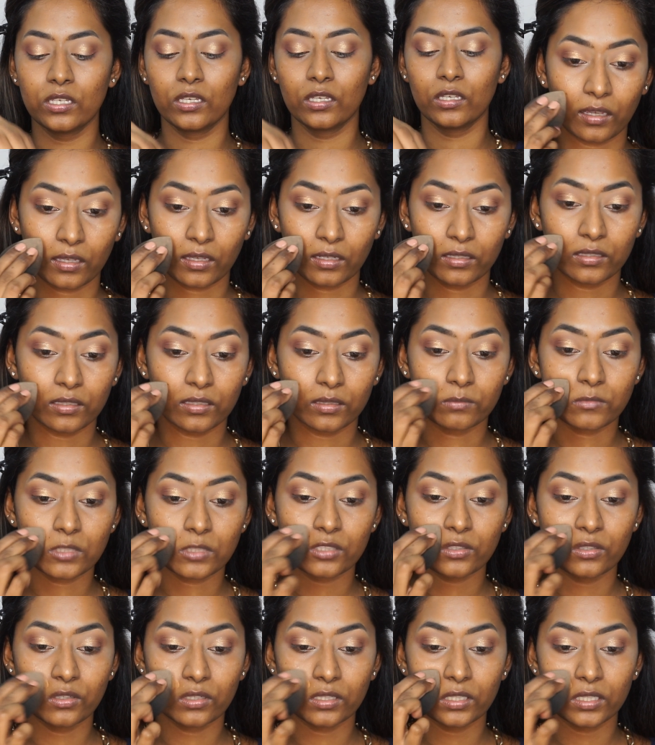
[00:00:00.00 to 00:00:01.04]
and I'm
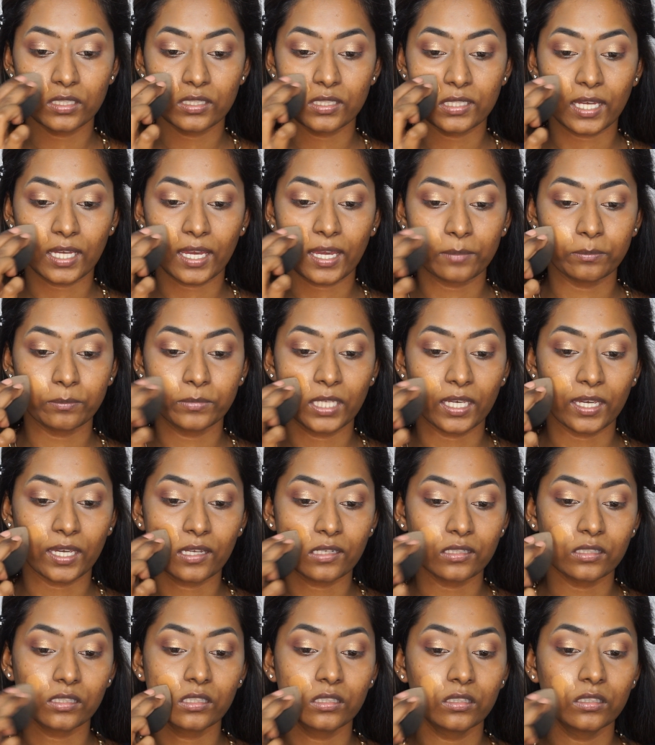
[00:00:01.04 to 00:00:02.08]
just gonna dab
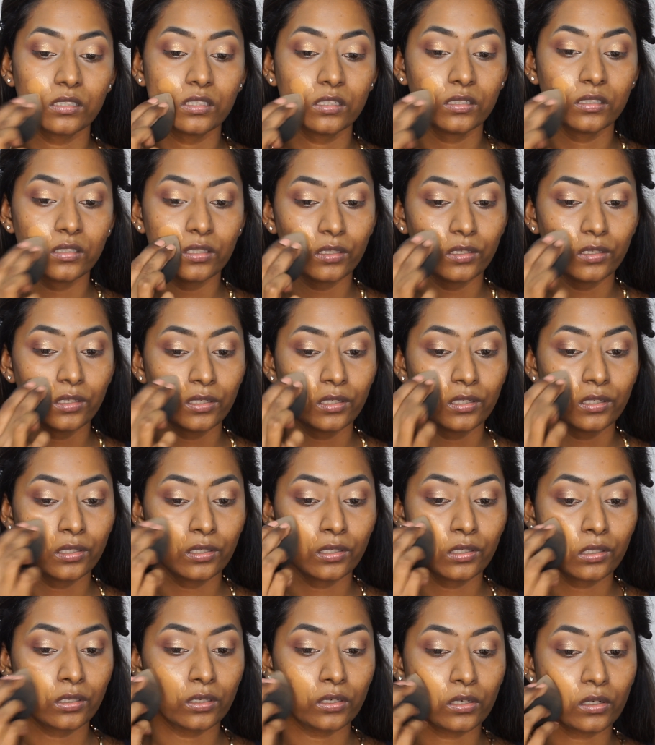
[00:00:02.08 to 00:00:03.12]
that
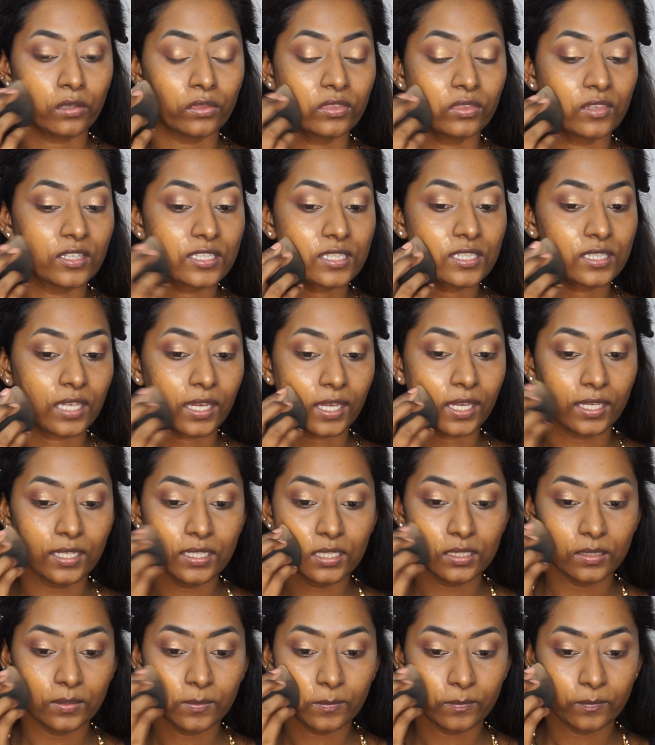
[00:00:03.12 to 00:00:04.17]
on this
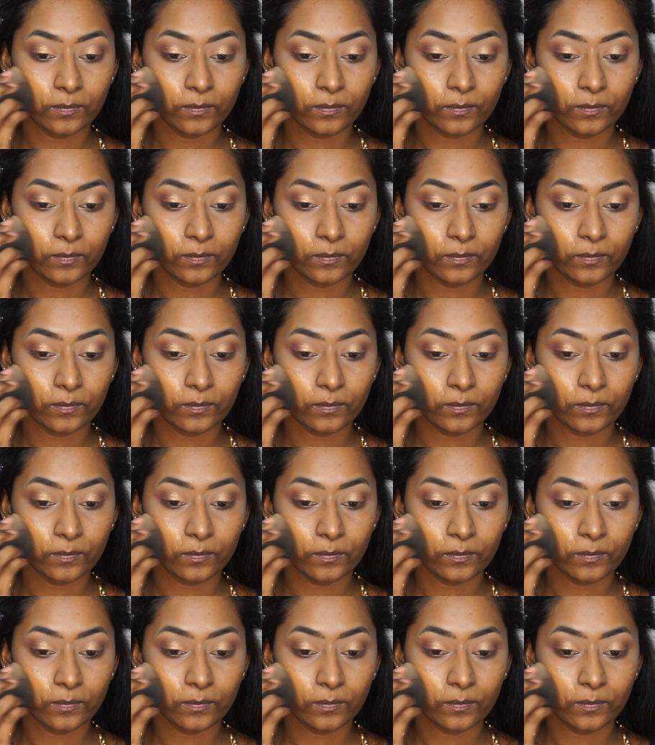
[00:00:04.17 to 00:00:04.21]
side.